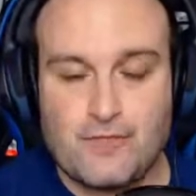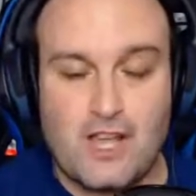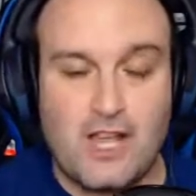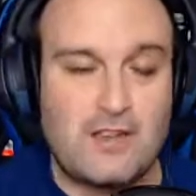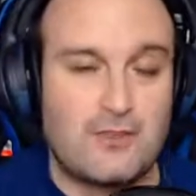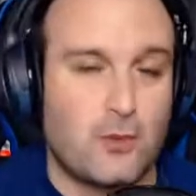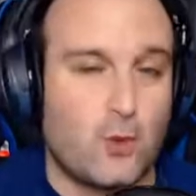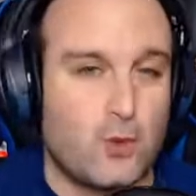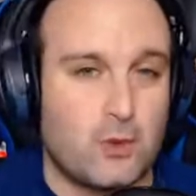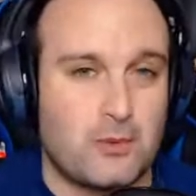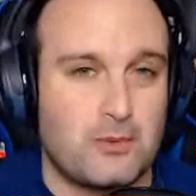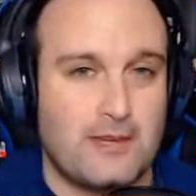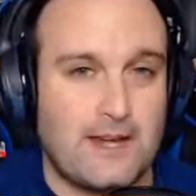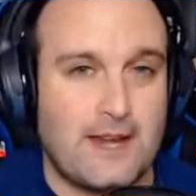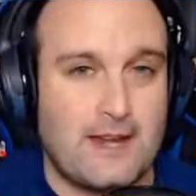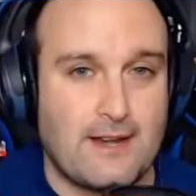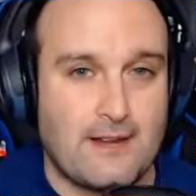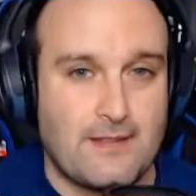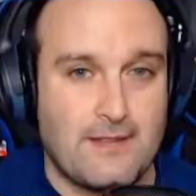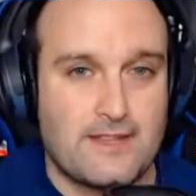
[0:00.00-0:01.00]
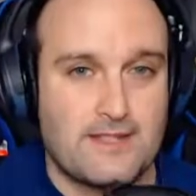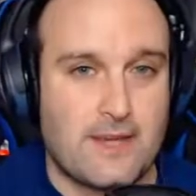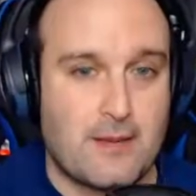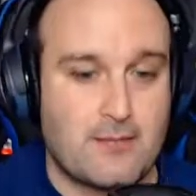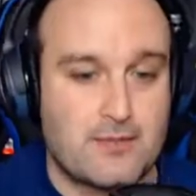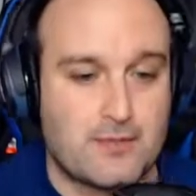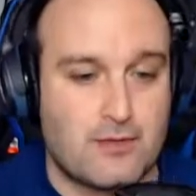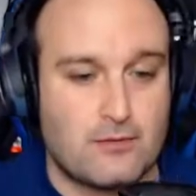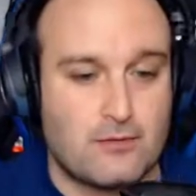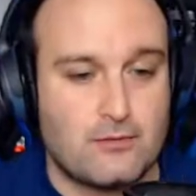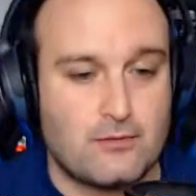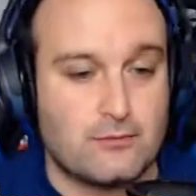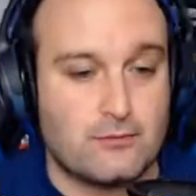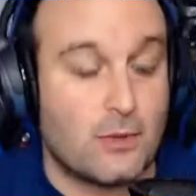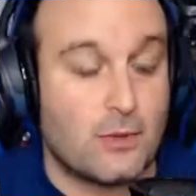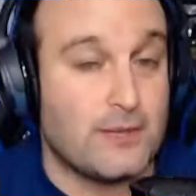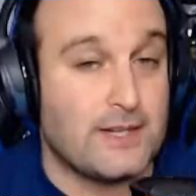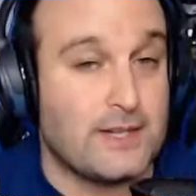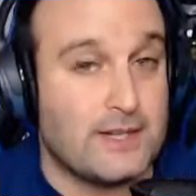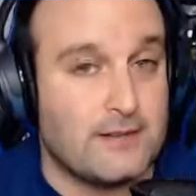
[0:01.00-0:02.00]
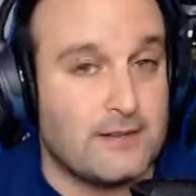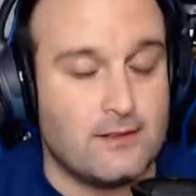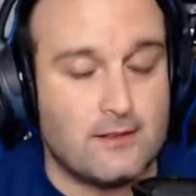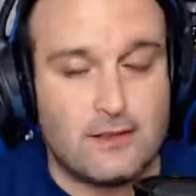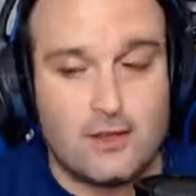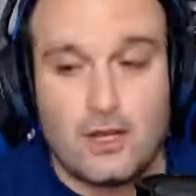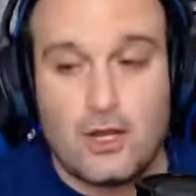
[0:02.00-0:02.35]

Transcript: I thought we would get it in this episode, but we didn't.